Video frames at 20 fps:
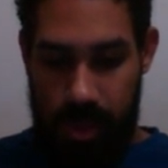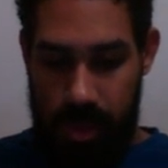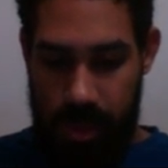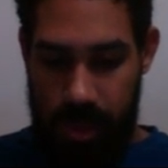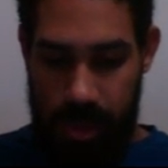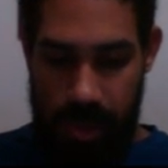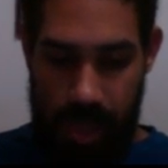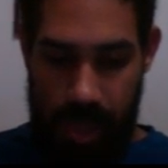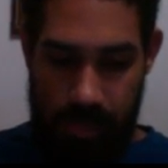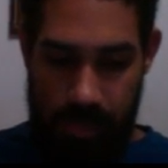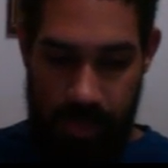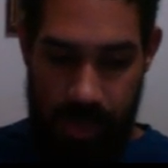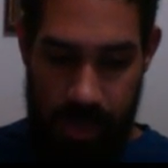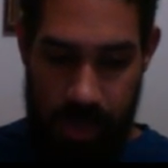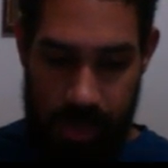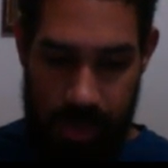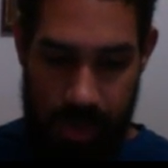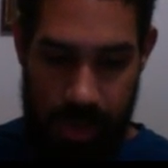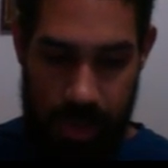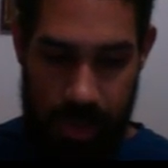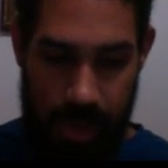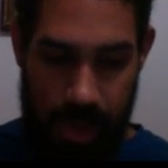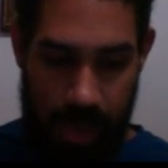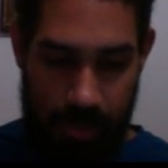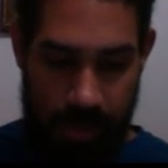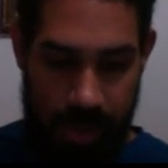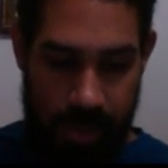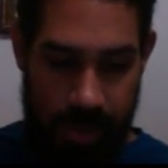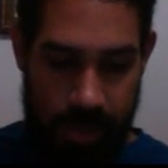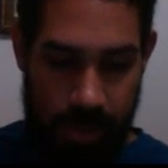let me see, let
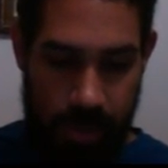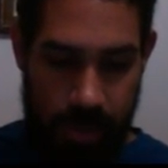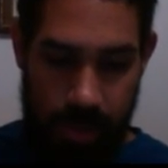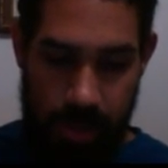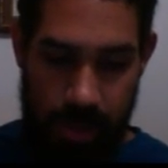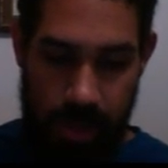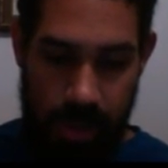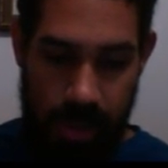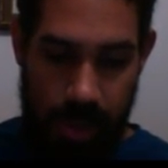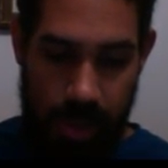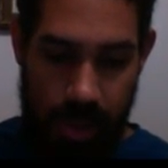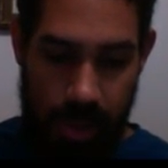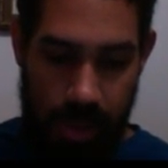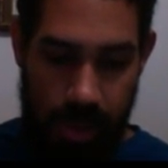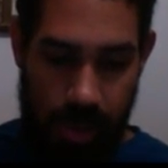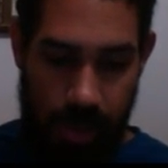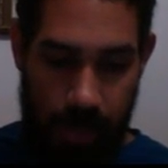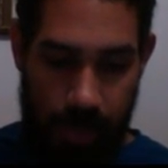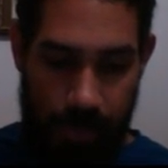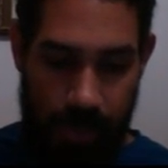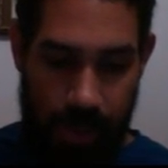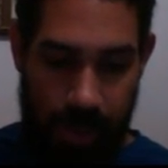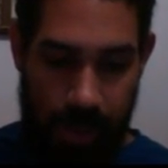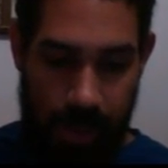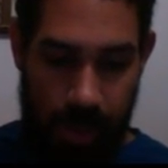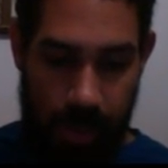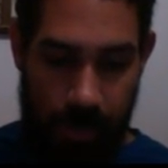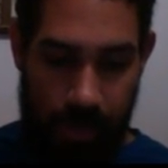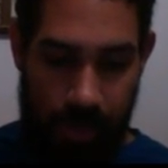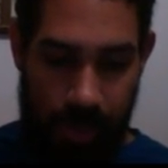me look up
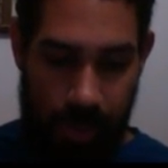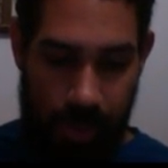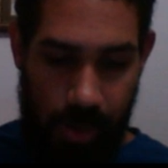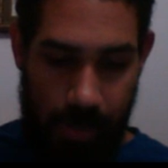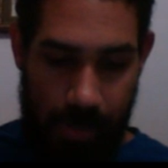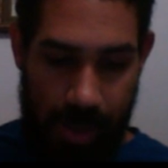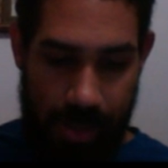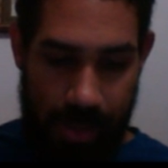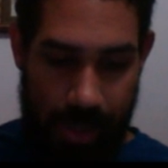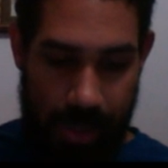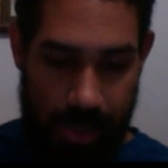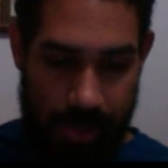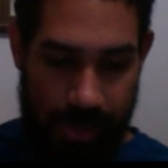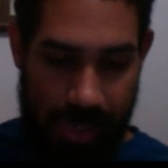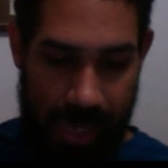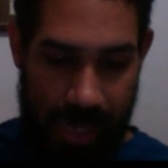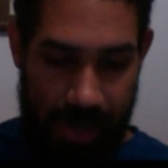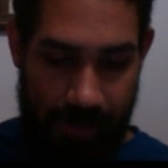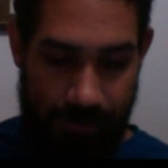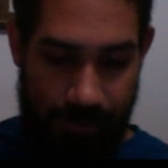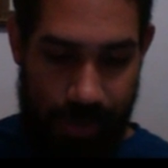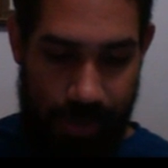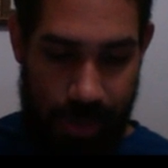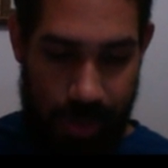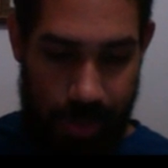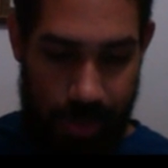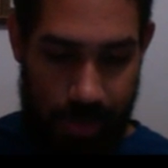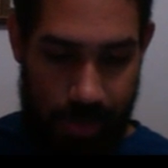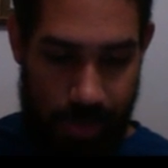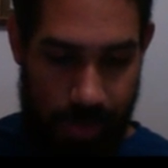another Pokemon that's kind of
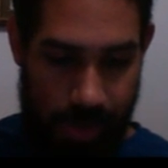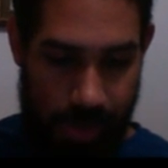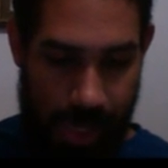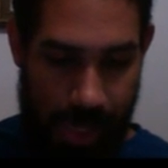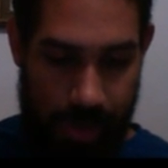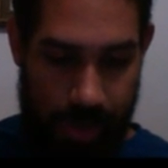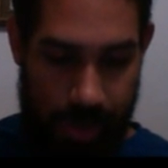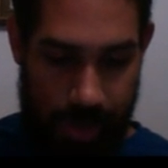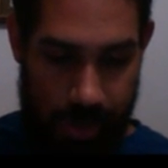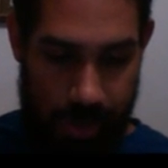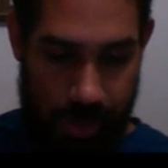cute, like